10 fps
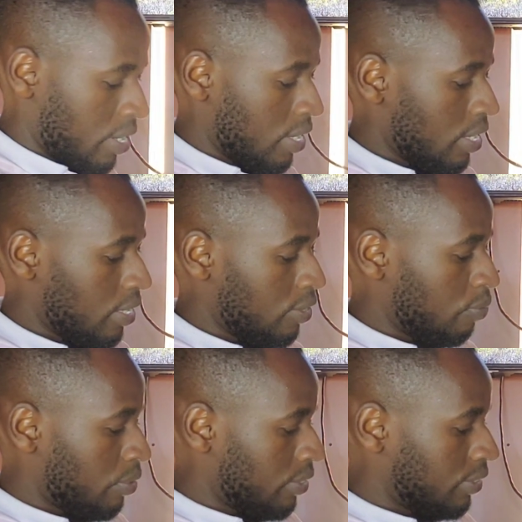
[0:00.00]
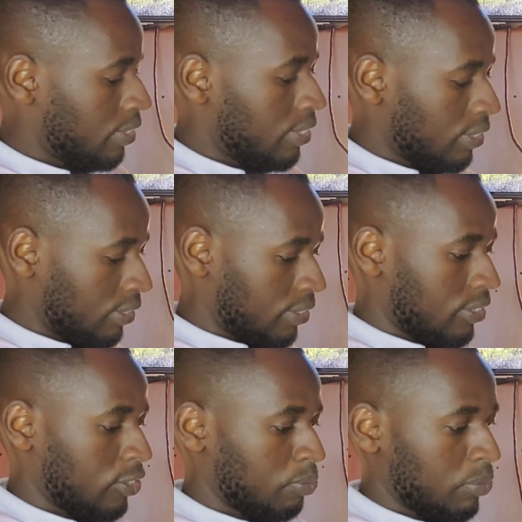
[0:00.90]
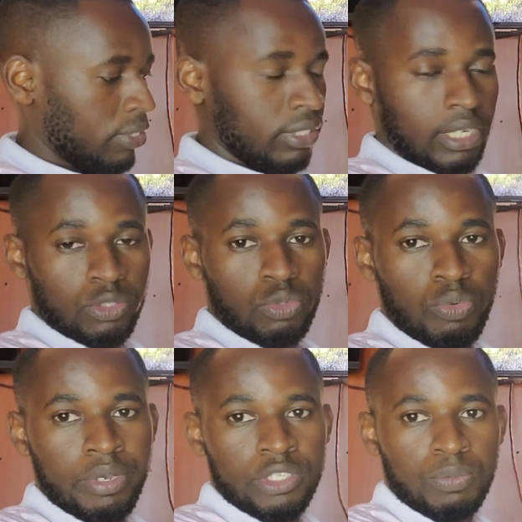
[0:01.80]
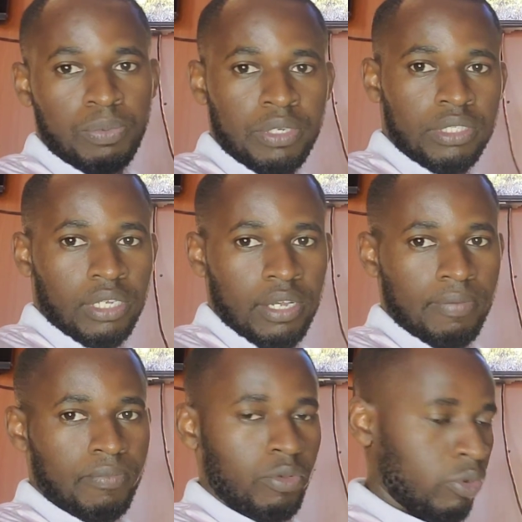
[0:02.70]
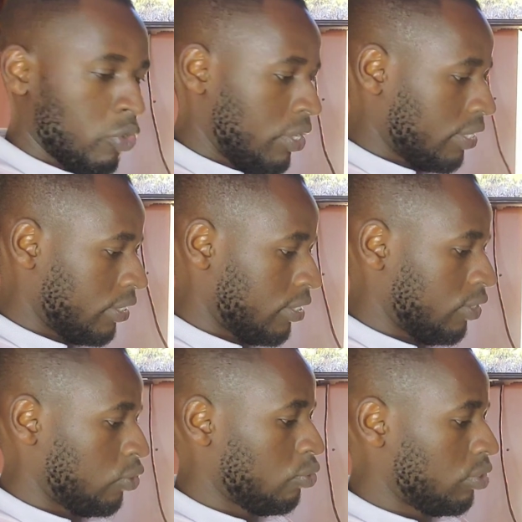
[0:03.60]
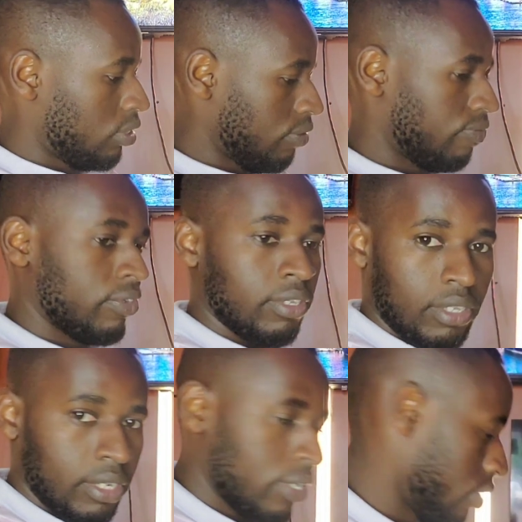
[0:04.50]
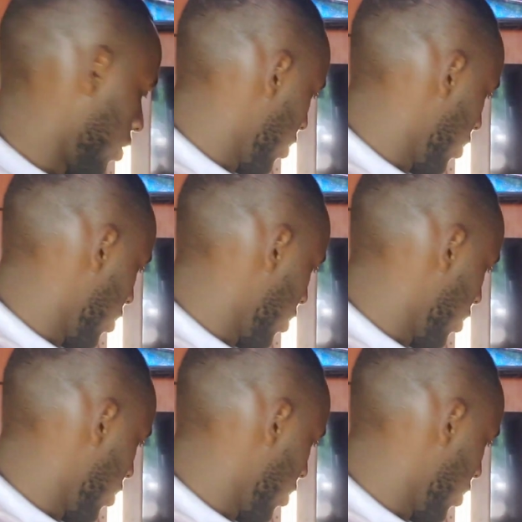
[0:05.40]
ahead with this printer, two-way printer. We'll connect it into T V here,